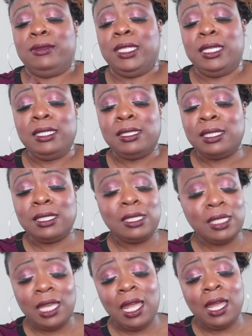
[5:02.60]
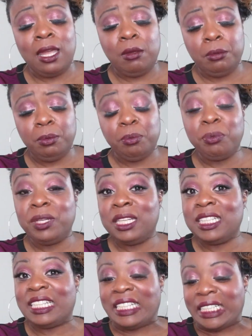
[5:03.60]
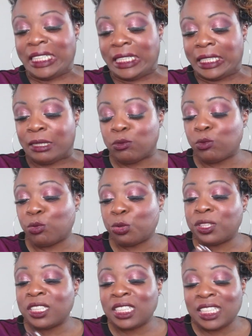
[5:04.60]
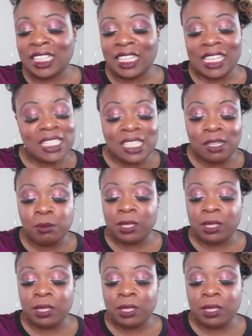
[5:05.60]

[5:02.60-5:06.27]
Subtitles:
it's the same, but it really isn't,